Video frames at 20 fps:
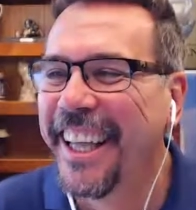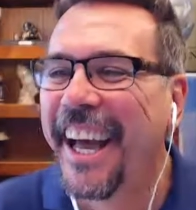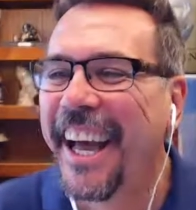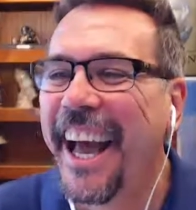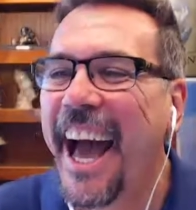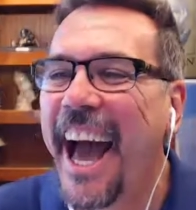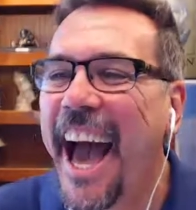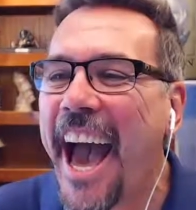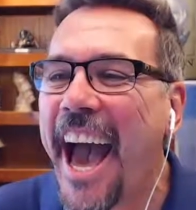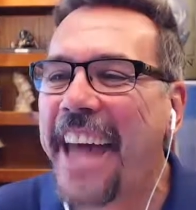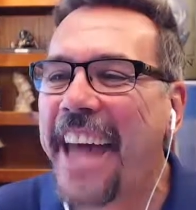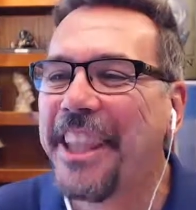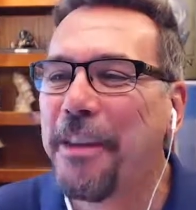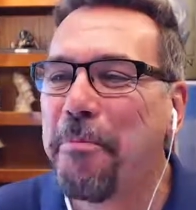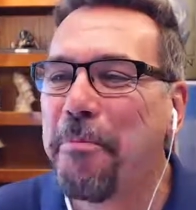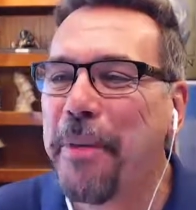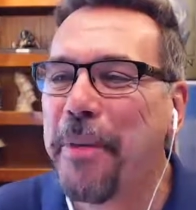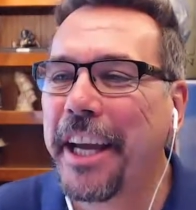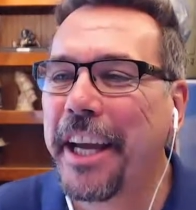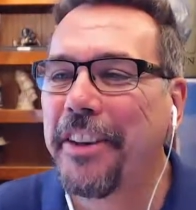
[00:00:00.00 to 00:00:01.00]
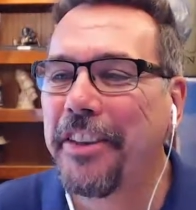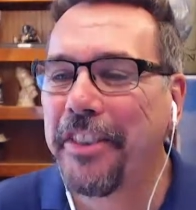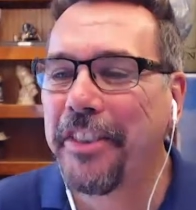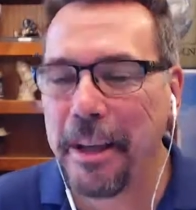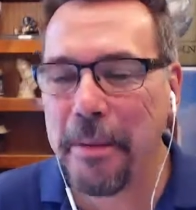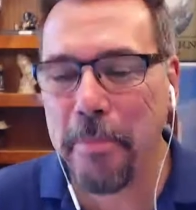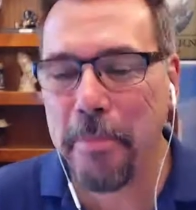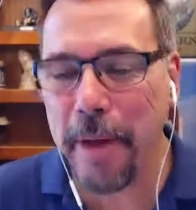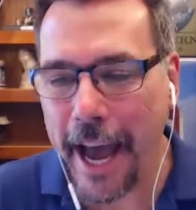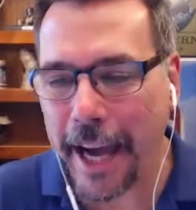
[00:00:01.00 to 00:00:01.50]
had the biggest
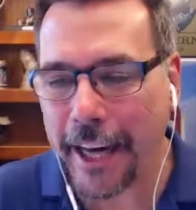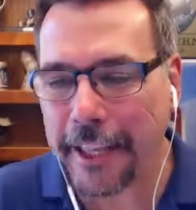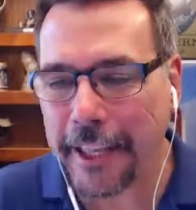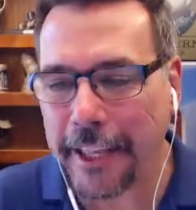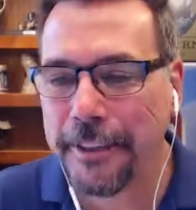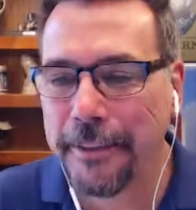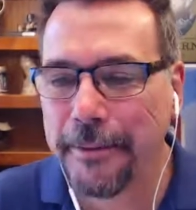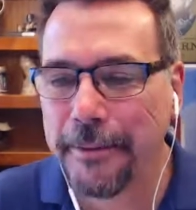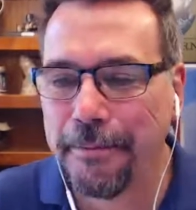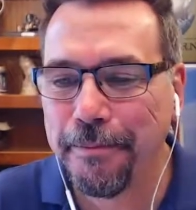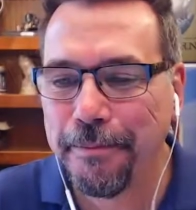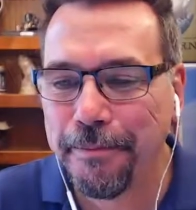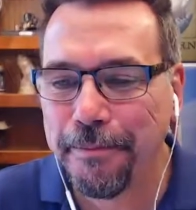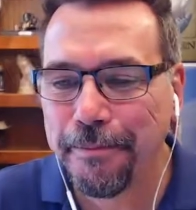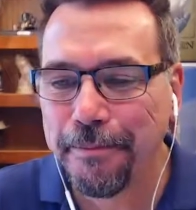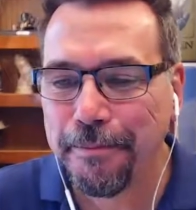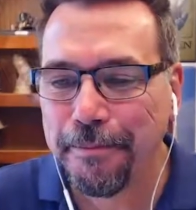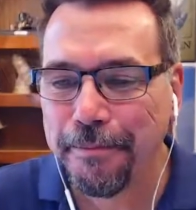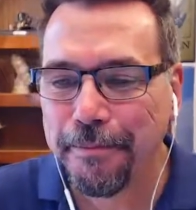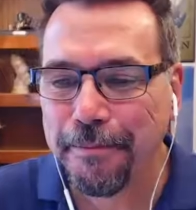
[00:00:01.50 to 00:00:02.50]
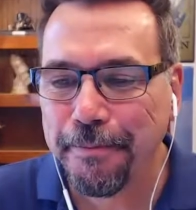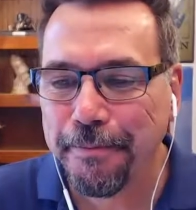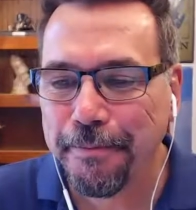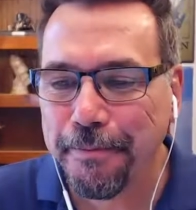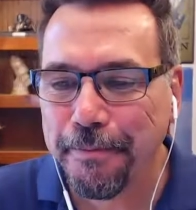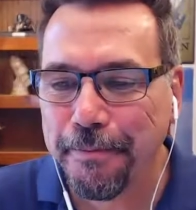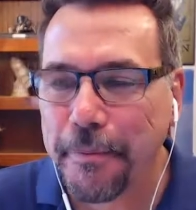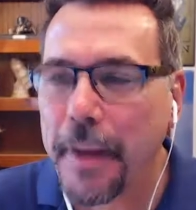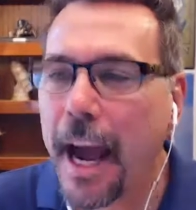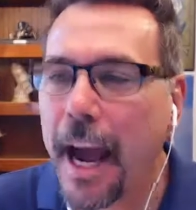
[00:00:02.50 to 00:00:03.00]
impact?
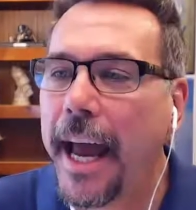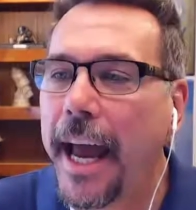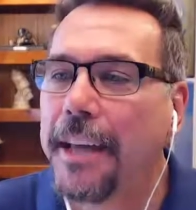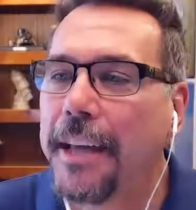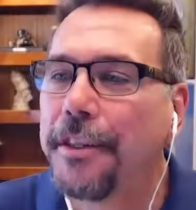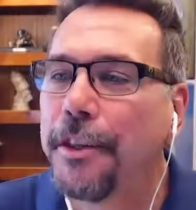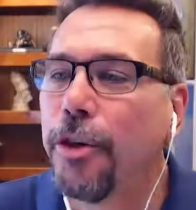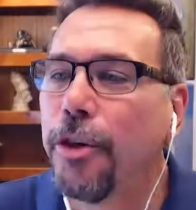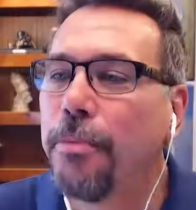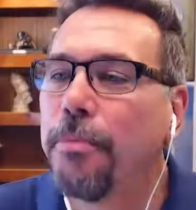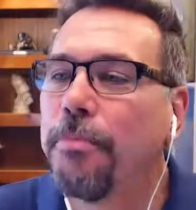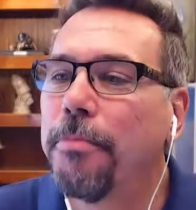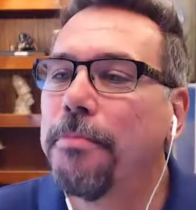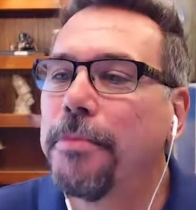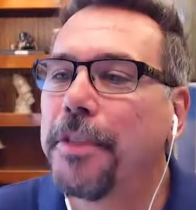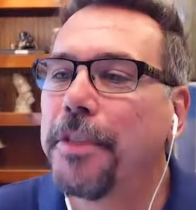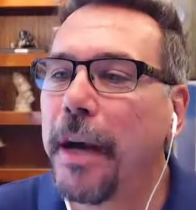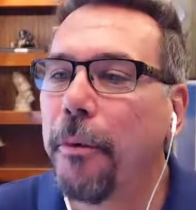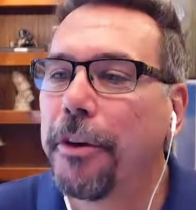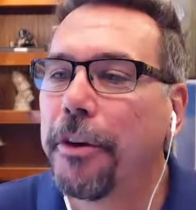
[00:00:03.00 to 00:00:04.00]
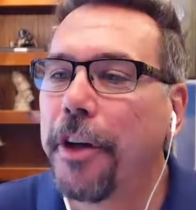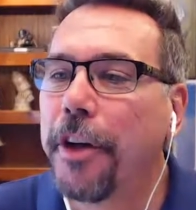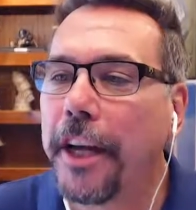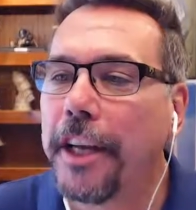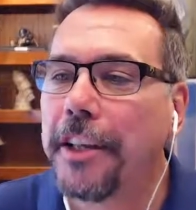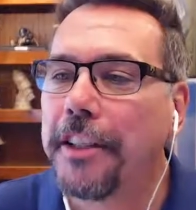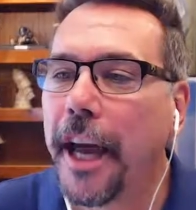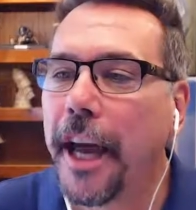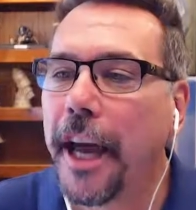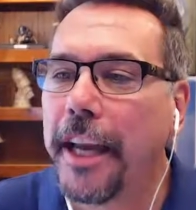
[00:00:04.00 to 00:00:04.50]
And I assume we're
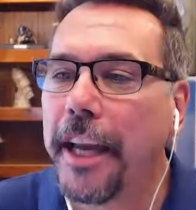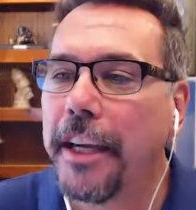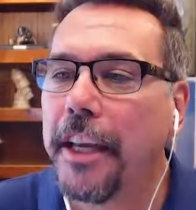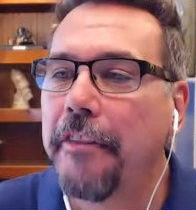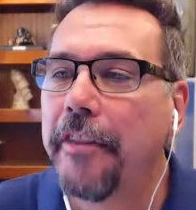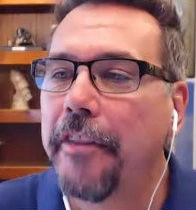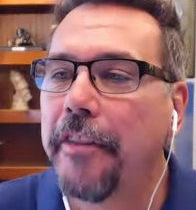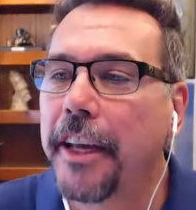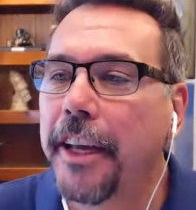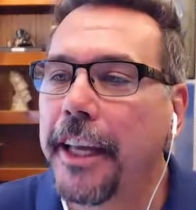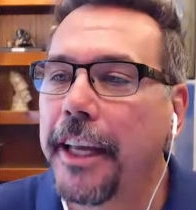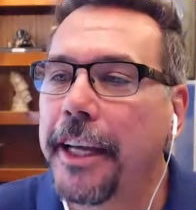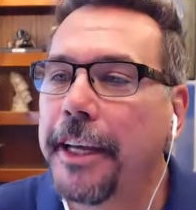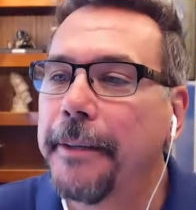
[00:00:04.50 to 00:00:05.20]
talking scientifically.